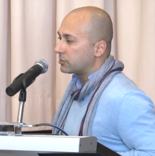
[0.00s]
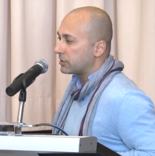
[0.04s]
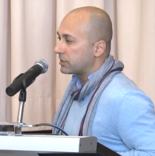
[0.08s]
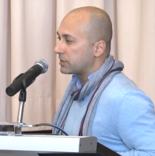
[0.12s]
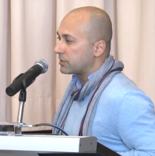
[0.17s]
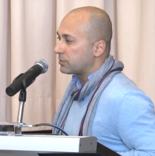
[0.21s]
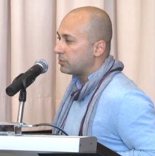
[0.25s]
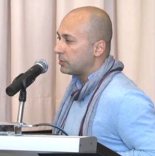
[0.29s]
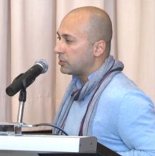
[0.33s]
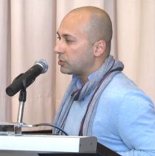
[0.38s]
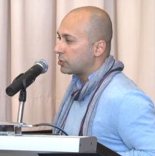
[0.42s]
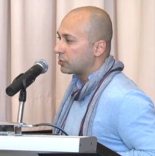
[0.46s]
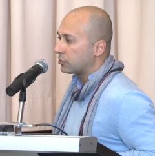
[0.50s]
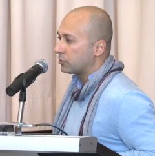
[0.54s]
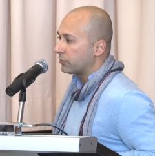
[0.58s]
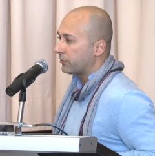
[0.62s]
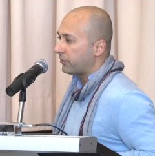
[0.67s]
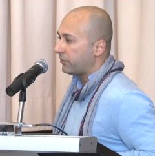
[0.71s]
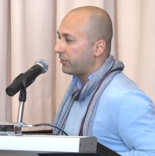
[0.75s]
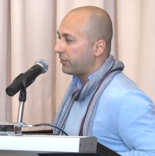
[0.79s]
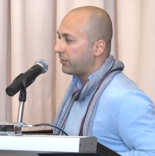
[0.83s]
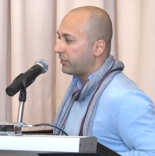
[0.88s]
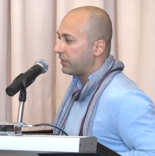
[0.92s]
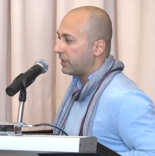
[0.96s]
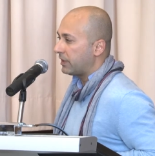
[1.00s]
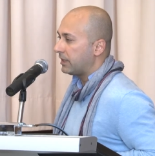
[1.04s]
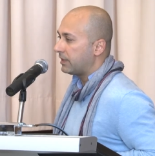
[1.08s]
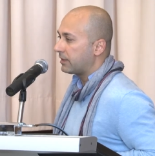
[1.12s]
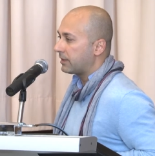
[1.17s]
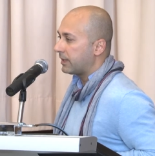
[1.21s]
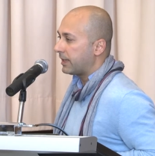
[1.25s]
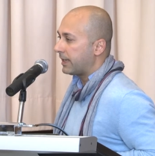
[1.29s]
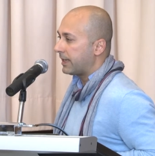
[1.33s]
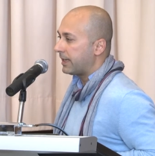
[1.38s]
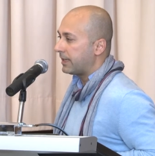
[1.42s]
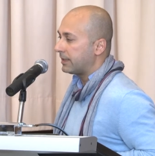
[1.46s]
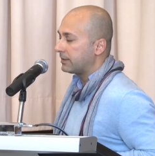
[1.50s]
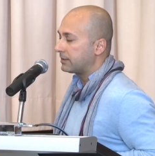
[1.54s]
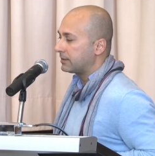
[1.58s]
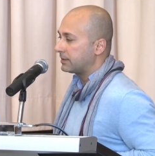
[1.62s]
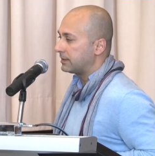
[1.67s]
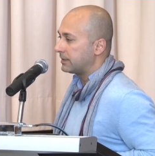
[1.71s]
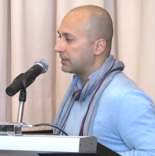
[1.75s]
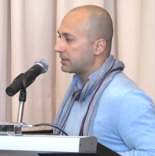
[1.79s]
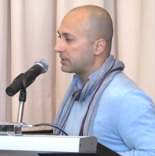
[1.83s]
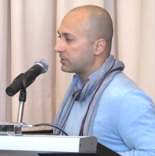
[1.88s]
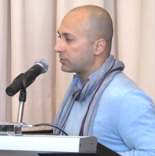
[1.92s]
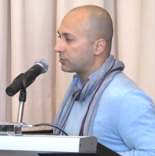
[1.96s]
transmission of fear and
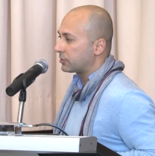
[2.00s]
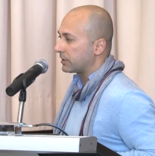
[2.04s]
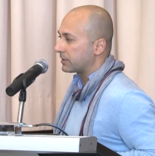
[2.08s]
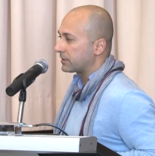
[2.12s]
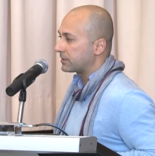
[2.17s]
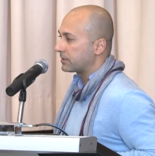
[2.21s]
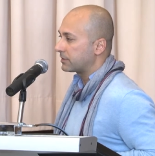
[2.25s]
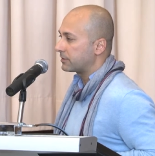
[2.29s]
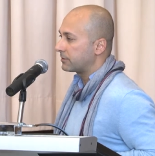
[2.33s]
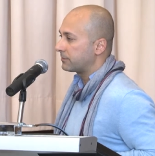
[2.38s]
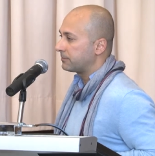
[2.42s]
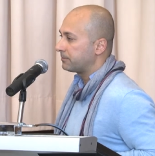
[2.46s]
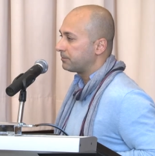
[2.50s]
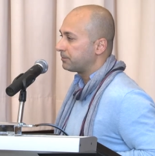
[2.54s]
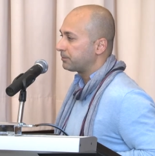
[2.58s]
distrust.